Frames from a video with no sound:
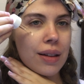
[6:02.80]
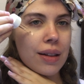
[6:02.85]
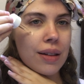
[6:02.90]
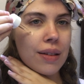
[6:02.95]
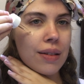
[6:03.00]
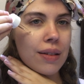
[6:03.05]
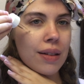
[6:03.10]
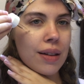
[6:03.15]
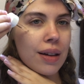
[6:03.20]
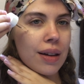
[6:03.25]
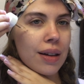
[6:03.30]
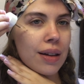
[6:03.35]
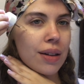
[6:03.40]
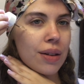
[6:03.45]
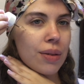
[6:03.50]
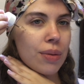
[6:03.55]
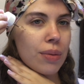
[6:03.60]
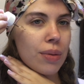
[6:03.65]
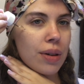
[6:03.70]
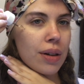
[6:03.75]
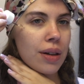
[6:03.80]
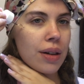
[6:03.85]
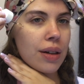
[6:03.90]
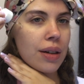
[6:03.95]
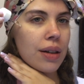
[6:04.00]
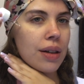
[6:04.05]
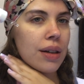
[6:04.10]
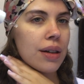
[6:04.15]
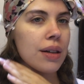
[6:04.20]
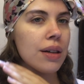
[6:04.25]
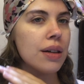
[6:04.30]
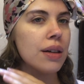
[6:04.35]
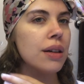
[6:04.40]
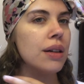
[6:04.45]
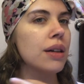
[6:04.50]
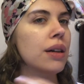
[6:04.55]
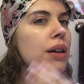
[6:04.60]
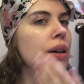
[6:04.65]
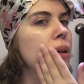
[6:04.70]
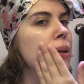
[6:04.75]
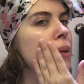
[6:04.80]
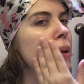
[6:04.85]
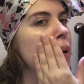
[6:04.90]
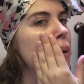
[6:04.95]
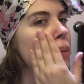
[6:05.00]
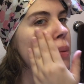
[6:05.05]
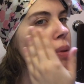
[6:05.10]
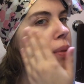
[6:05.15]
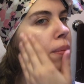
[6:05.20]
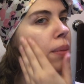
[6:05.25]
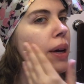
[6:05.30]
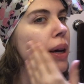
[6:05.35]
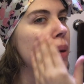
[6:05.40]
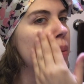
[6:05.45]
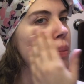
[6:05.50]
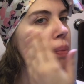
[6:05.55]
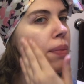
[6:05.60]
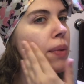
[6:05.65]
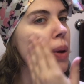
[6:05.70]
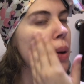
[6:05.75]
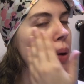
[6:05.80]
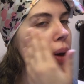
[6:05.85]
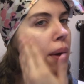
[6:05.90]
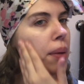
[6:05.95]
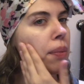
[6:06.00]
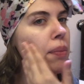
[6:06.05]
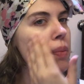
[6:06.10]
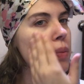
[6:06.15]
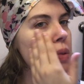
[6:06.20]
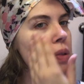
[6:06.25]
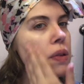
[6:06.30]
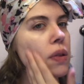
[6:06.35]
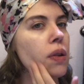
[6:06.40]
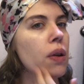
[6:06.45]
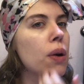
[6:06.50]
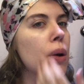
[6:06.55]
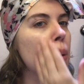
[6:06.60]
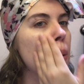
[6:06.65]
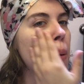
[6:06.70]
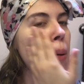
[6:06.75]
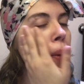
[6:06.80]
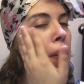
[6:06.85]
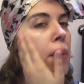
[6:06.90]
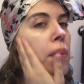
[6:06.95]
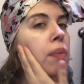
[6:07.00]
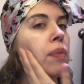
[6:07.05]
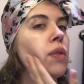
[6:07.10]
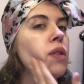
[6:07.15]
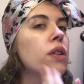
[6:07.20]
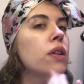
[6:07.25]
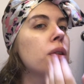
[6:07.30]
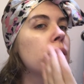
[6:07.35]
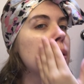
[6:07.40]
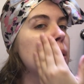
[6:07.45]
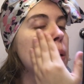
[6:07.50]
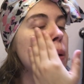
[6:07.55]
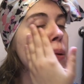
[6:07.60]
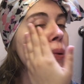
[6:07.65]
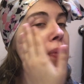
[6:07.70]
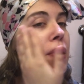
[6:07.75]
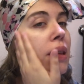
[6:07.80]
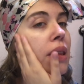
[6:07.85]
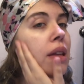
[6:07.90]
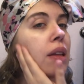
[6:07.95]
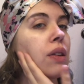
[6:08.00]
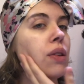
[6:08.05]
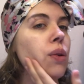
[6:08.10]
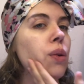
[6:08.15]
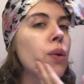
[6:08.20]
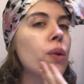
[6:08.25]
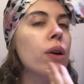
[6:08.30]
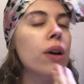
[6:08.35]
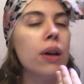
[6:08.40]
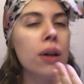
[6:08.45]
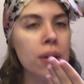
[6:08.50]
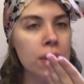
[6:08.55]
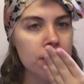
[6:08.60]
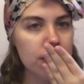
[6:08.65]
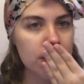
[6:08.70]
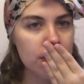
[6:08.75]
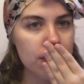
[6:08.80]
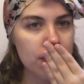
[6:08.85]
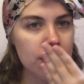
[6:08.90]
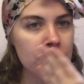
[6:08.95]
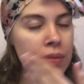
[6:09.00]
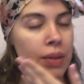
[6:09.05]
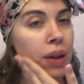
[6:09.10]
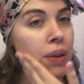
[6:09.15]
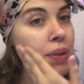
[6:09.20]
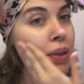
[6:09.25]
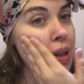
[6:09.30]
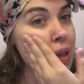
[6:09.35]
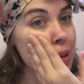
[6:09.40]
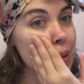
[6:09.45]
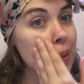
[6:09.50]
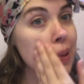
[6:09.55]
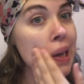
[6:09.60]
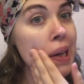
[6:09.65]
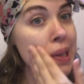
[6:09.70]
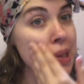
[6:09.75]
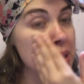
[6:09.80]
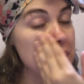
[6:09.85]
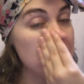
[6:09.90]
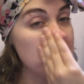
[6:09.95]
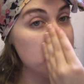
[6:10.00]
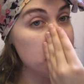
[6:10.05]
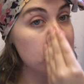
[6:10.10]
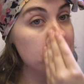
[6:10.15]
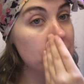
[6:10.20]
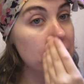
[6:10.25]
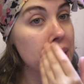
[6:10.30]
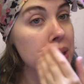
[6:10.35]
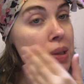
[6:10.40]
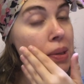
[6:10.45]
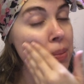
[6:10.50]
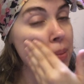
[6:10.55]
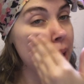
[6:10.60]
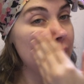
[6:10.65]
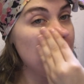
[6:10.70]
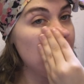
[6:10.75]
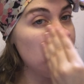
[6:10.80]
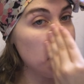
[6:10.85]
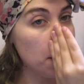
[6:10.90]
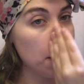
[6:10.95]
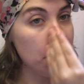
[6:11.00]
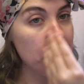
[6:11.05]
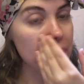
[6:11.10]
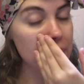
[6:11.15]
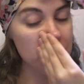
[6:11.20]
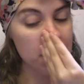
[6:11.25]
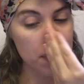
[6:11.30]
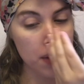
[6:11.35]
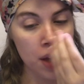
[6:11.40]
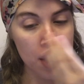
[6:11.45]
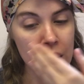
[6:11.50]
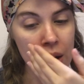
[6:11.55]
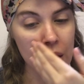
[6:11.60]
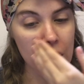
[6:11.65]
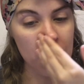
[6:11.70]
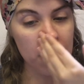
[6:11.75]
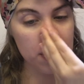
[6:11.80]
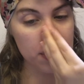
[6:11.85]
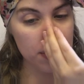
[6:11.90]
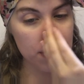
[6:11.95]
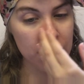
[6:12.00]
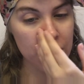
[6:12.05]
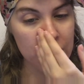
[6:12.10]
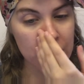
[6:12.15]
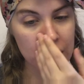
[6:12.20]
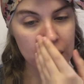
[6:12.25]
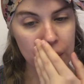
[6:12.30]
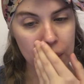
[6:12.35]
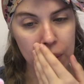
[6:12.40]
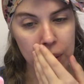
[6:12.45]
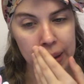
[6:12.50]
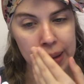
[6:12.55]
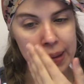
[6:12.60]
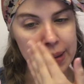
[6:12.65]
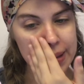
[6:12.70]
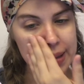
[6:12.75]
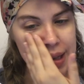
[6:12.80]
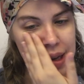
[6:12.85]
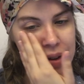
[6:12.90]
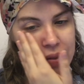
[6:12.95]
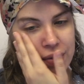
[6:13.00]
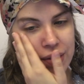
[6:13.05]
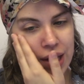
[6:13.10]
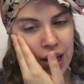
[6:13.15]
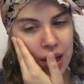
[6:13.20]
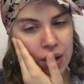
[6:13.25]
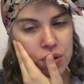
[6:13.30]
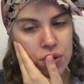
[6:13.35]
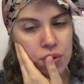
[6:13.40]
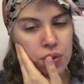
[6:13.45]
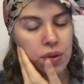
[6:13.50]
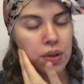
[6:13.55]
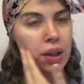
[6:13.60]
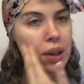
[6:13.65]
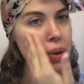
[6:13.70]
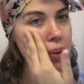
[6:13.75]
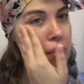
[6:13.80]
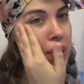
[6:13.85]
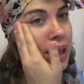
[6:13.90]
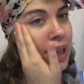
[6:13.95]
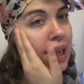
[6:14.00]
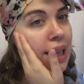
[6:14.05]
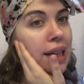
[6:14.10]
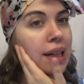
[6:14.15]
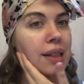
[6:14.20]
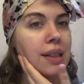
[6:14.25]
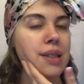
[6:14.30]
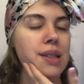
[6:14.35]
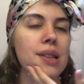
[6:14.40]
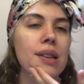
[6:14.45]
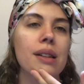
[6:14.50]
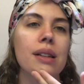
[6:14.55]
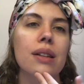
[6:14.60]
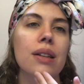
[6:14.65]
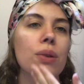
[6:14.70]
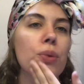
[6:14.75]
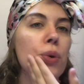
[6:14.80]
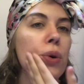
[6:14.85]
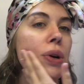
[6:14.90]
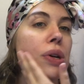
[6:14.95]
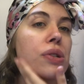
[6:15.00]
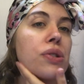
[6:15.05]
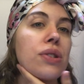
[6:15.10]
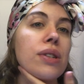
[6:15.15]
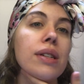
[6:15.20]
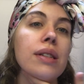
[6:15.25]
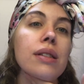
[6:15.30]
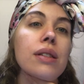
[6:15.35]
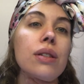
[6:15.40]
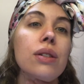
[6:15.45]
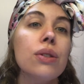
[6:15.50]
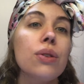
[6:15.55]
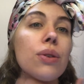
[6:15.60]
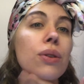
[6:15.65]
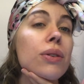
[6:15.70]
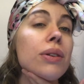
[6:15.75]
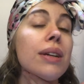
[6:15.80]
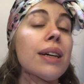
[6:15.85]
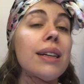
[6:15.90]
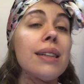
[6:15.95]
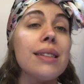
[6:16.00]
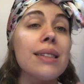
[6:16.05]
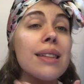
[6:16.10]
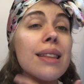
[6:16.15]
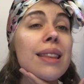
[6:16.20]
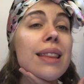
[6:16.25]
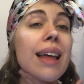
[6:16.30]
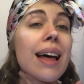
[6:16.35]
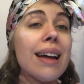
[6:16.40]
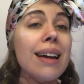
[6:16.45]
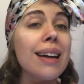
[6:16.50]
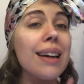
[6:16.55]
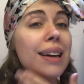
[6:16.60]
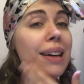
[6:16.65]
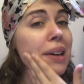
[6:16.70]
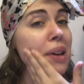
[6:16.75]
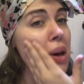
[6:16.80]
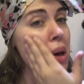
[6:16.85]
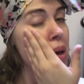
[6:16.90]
that it's not gonna work. Oh no, it wasn't bad. Okay, so just using this oil. Now this one has a nice smell to me. All of the oils have natural ingredients and origins, so they're not synthetic,